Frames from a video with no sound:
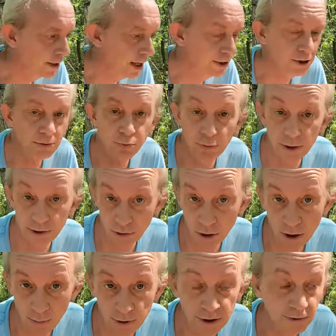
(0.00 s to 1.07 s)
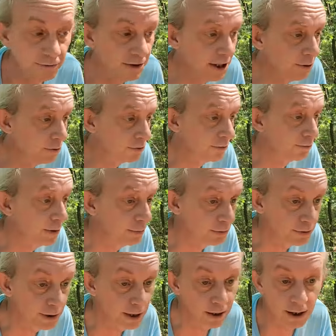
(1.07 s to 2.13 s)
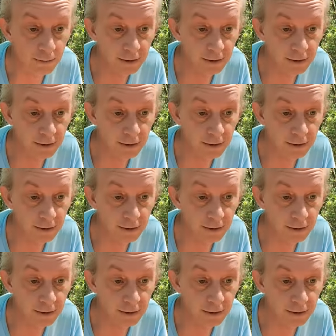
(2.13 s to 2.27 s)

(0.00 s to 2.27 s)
I just saw a bunch of videos of people saying,